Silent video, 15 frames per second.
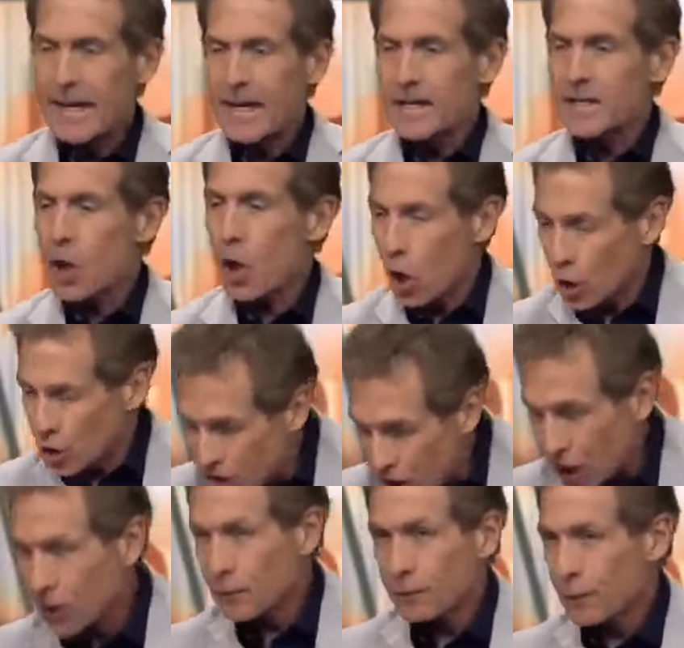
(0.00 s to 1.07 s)
Dez are
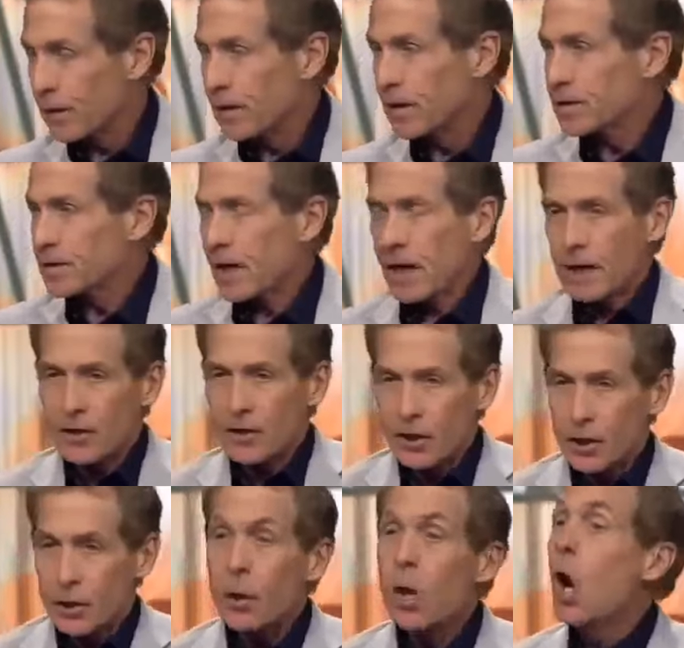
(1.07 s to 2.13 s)
done for the entire
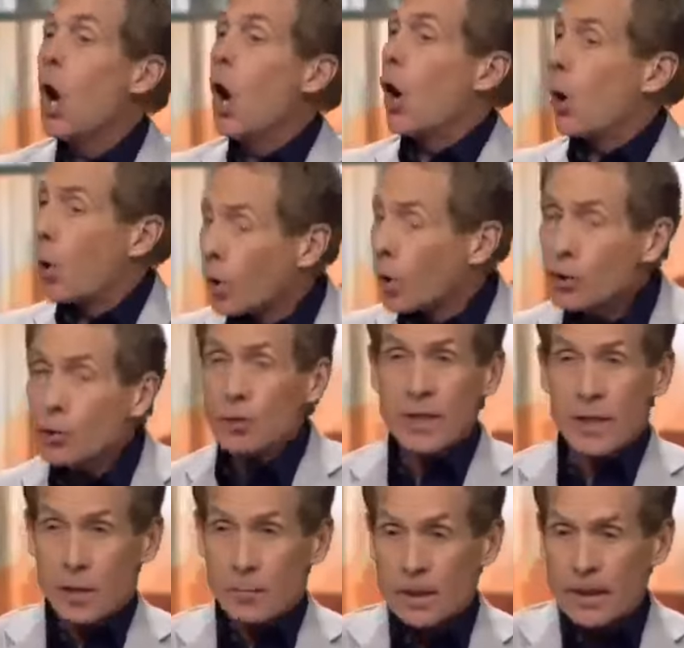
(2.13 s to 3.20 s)
year. Or you
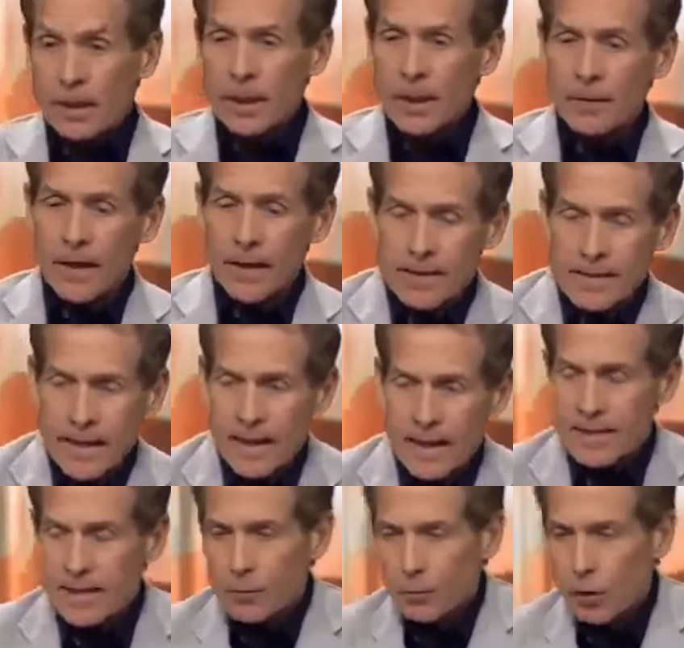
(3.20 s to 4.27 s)
tell me that
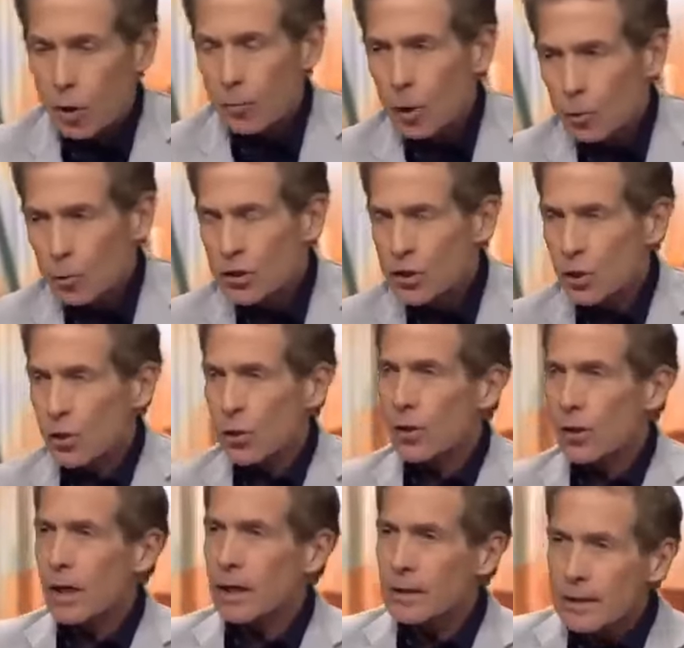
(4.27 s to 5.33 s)
Dez and Romo
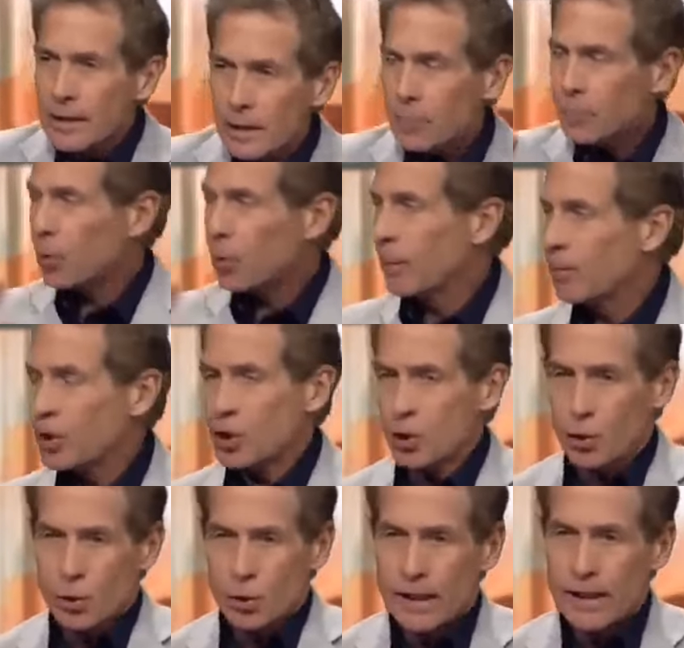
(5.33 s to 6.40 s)
return a little
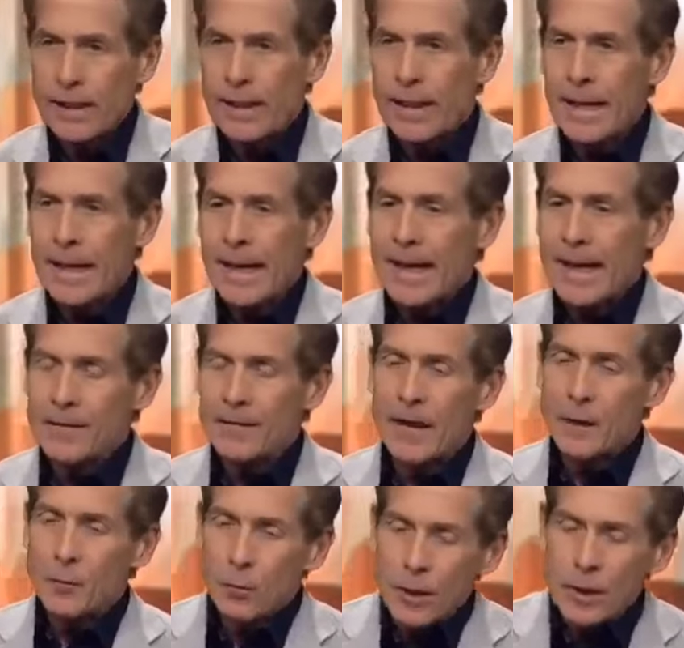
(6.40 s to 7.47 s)
prematurely and
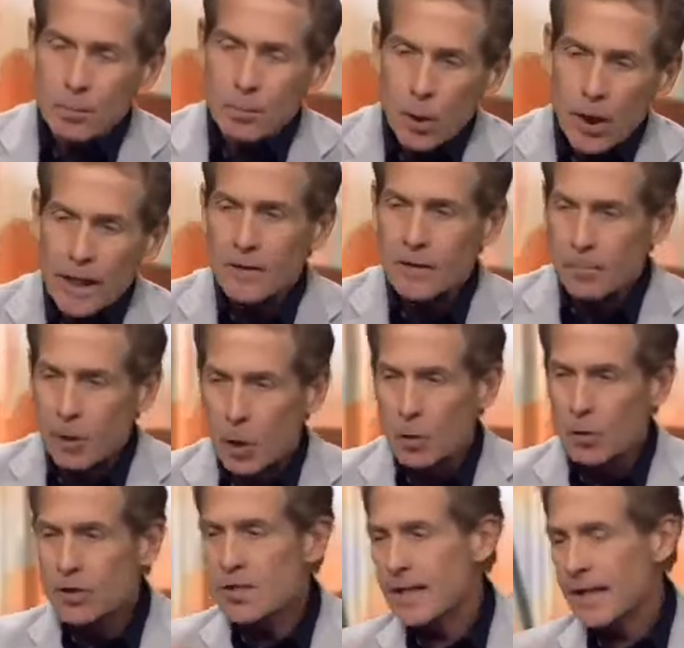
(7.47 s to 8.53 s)
they re break the
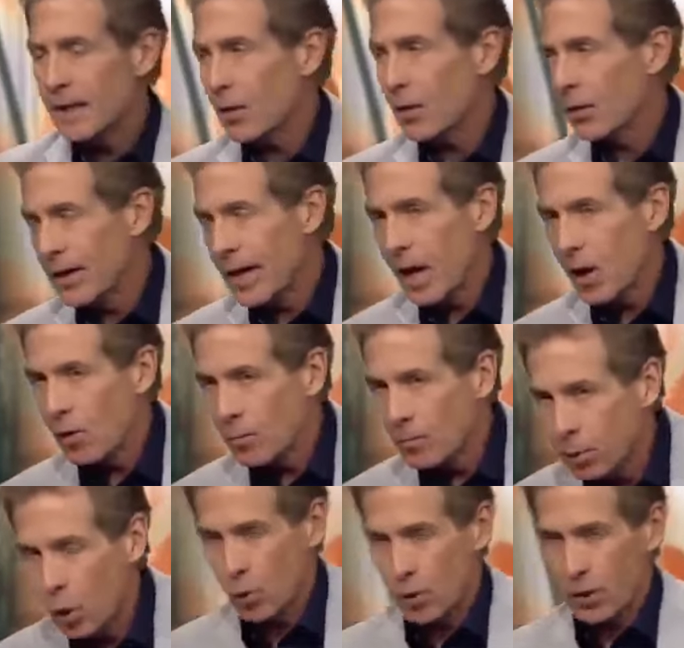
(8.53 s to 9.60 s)
bones that are now
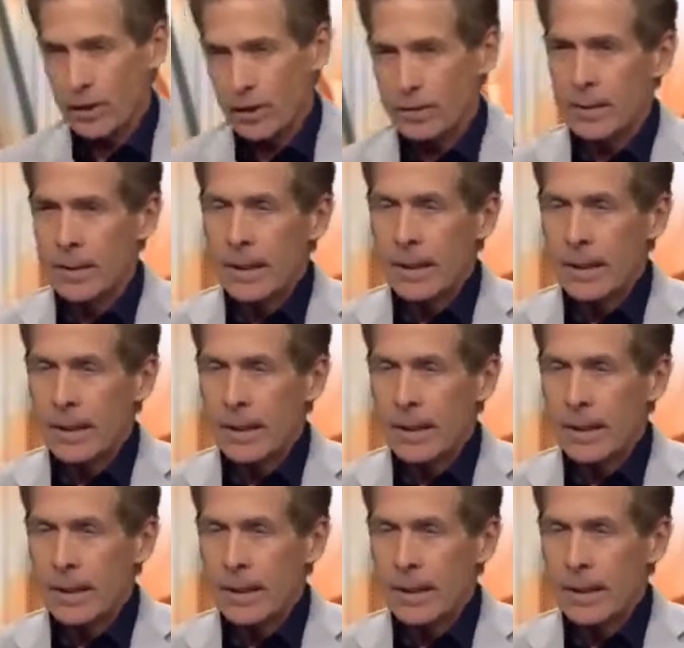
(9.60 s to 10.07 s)
broken.